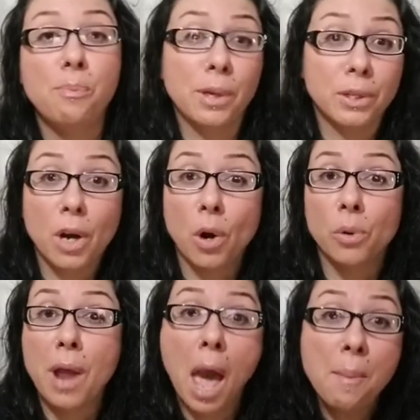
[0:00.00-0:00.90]
built our
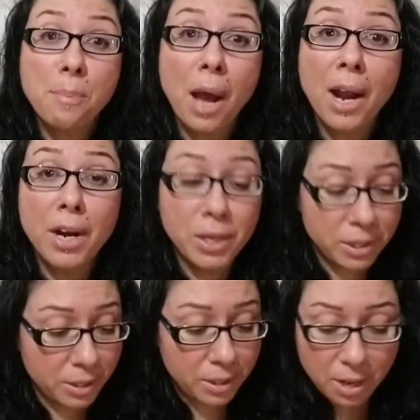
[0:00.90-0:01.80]
own
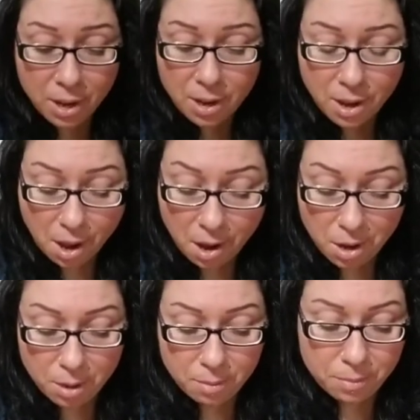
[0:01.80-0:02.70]
empires. You
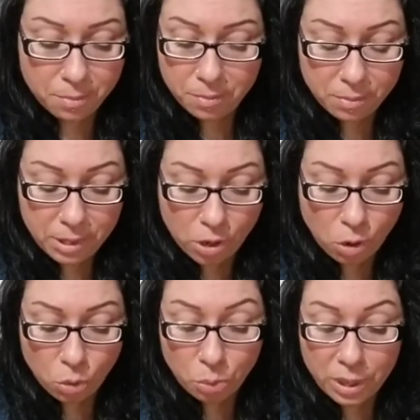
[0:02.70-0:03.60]
know,
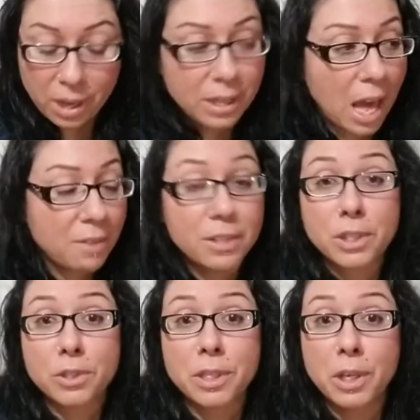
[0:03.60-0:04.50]
a lot of us
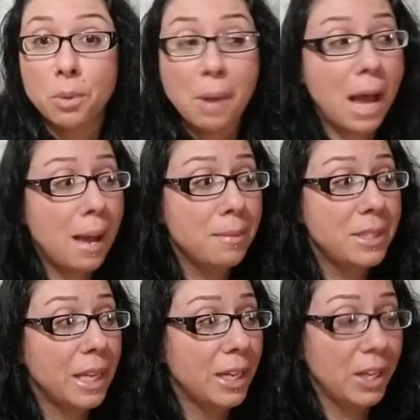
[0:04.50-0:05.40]
are single moms
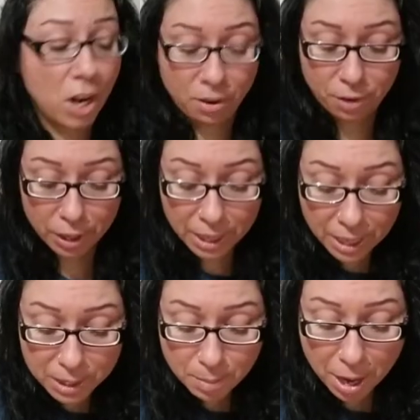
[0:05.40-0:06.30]
taking care of our
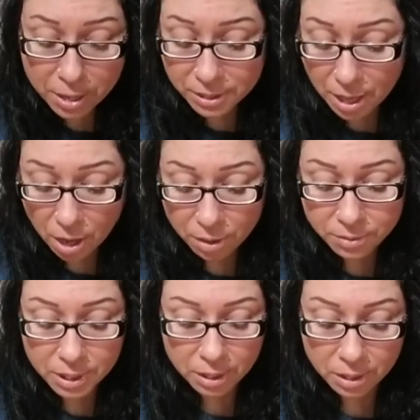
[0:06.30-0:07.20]
kids by
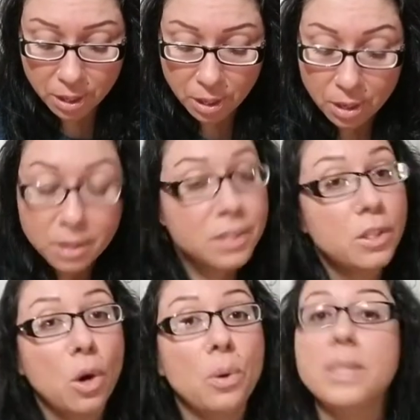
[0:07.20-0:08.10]
ourselves. And
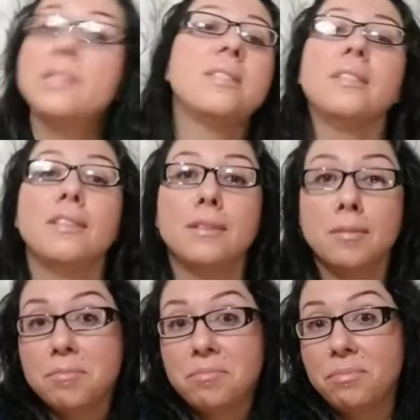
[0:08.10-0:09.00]
so it's,
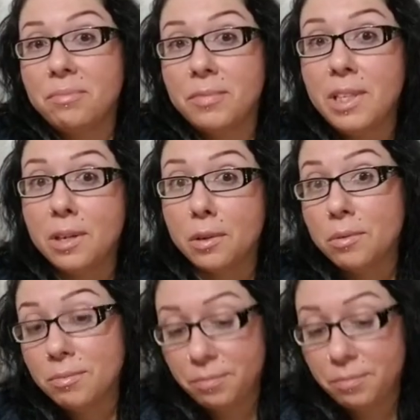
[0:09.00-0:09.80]
you know,